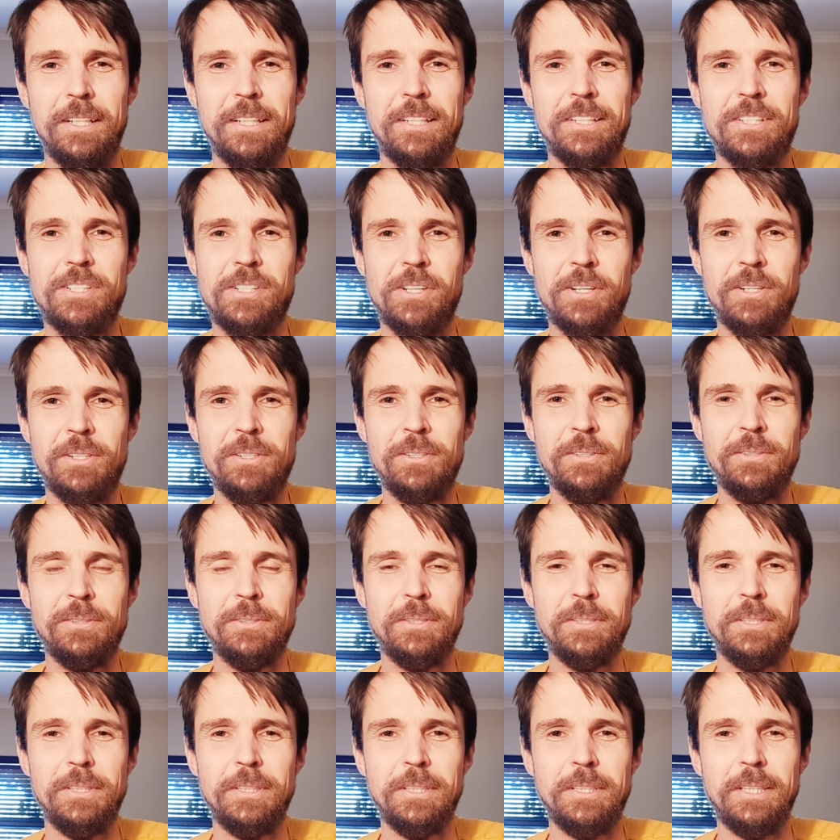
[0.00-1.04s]
So
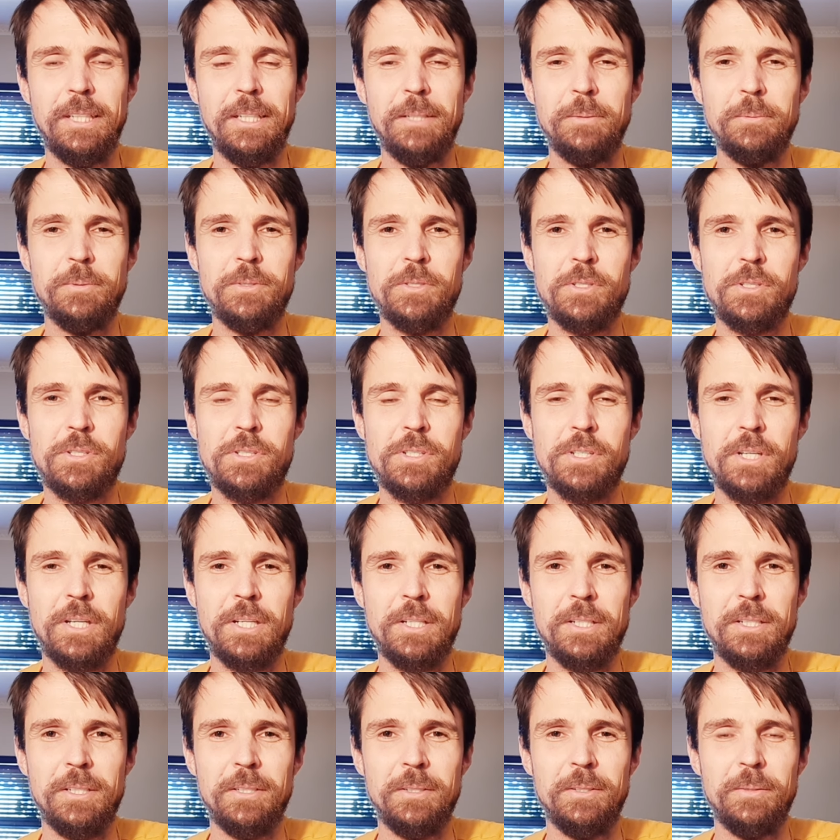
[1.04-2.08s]
I was
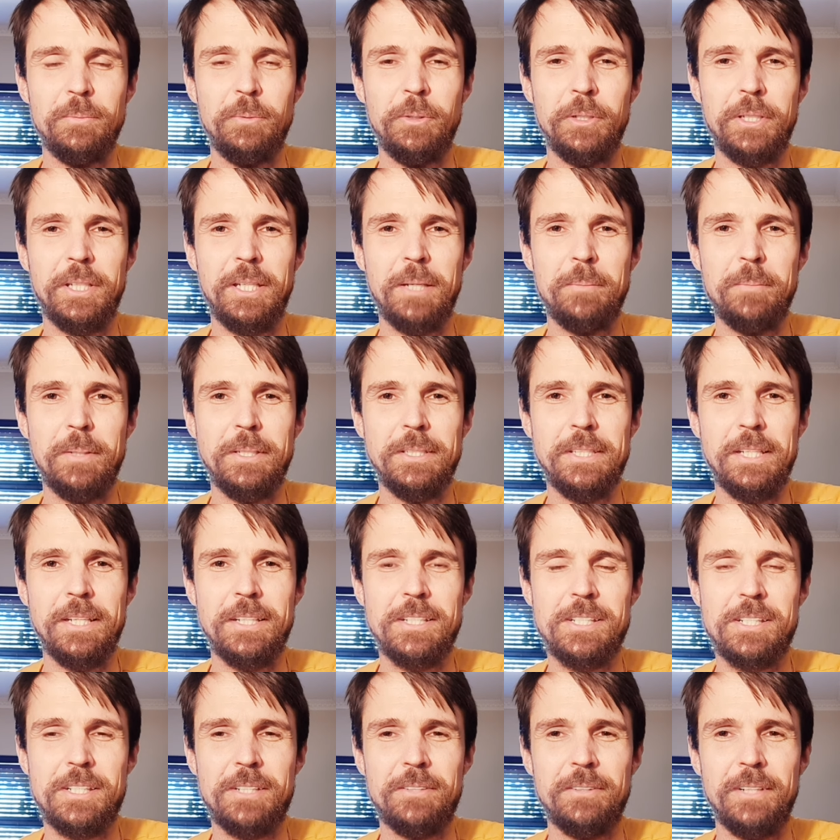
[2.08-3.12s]
working at my
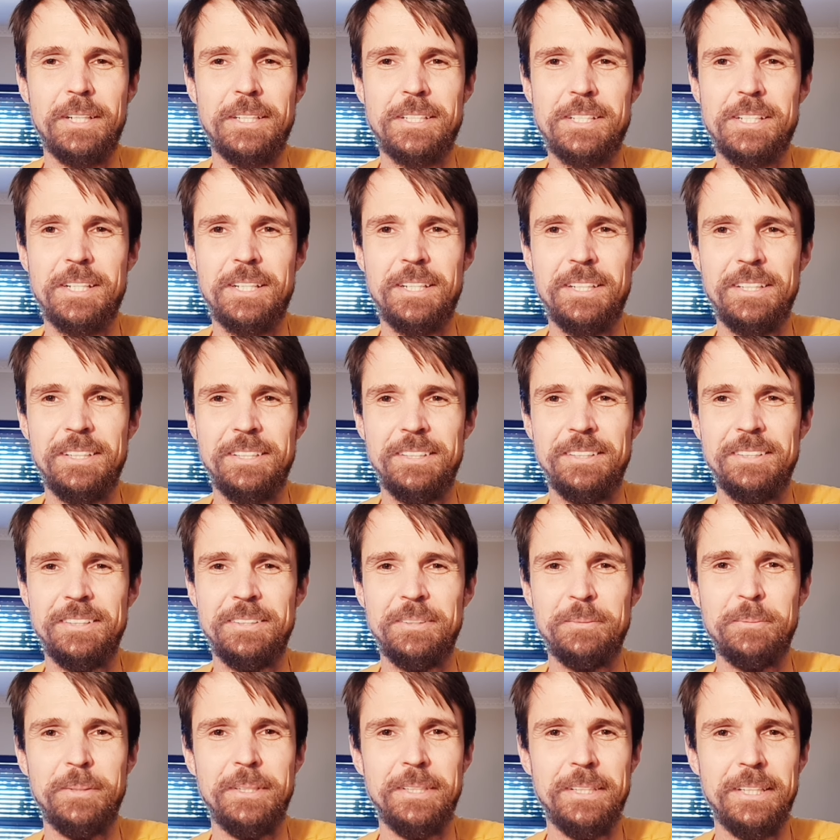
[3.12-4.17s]
desk right here
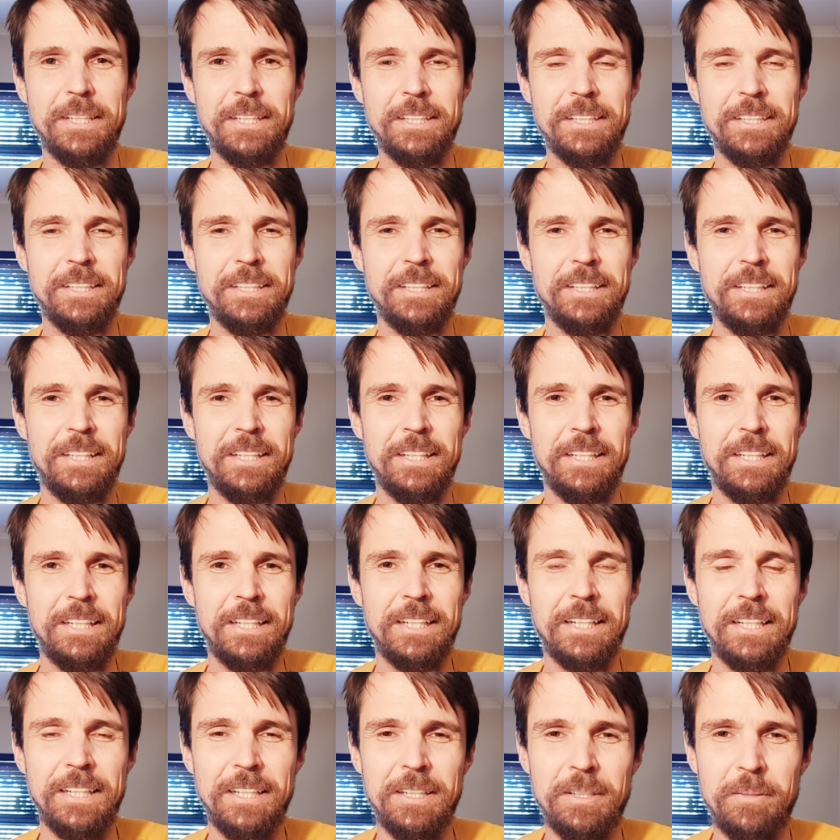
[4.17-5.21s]
one day,
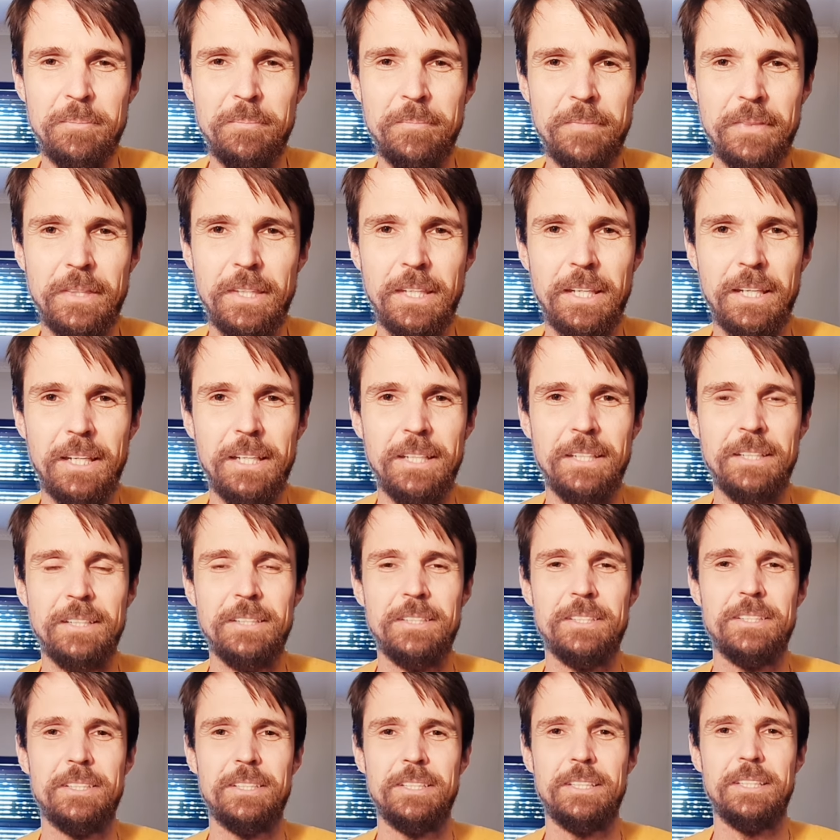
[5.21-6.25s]
and
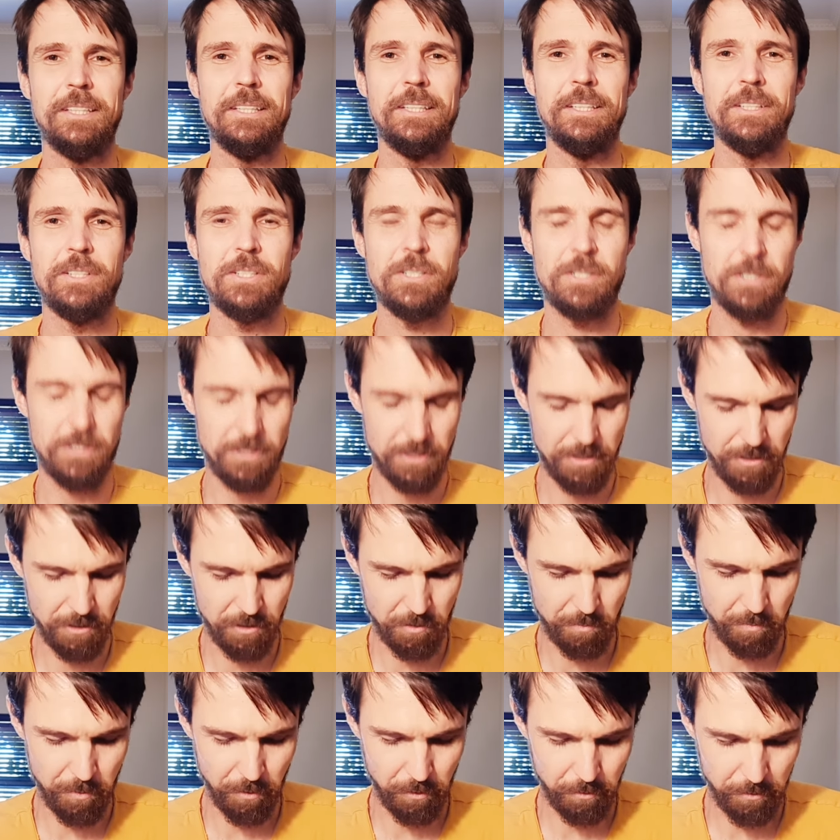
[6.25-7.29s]
this
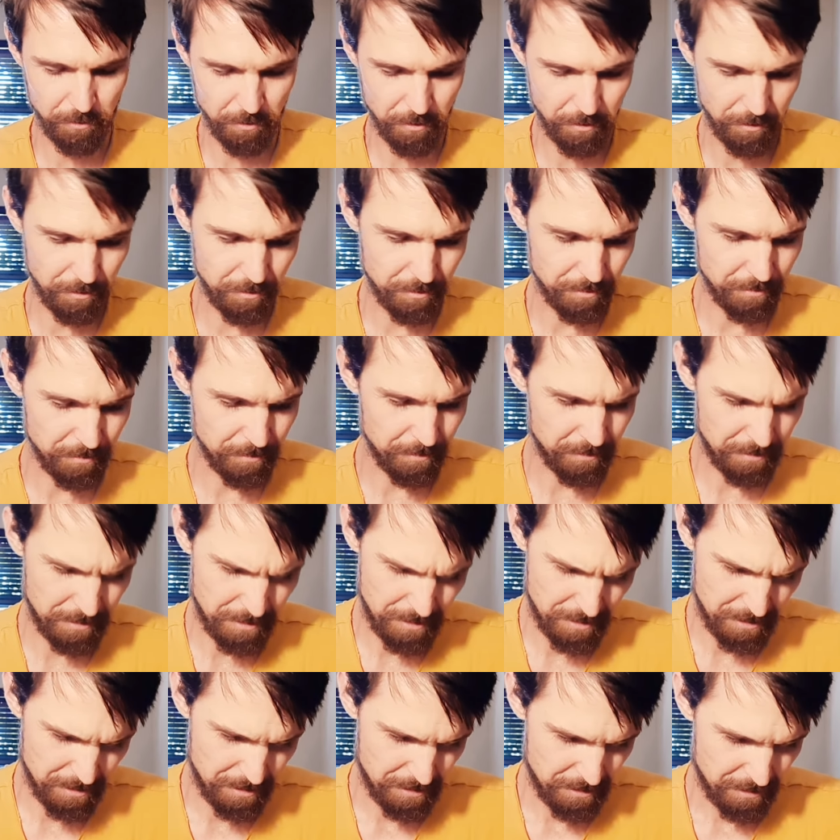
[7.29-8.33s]
book was on
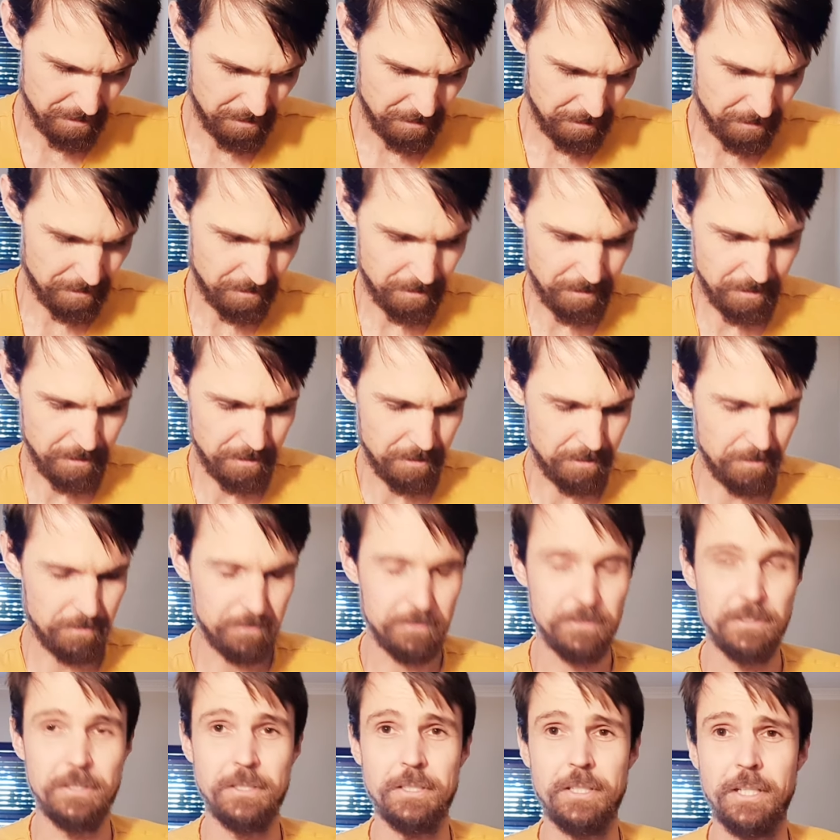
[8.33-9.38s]

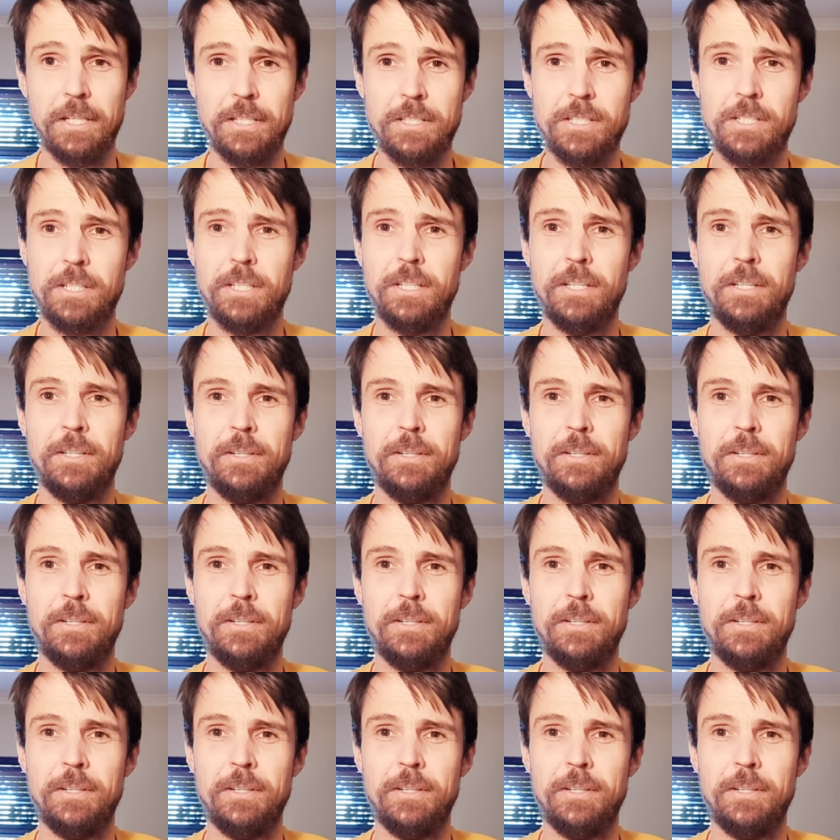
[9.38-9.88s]
the desk.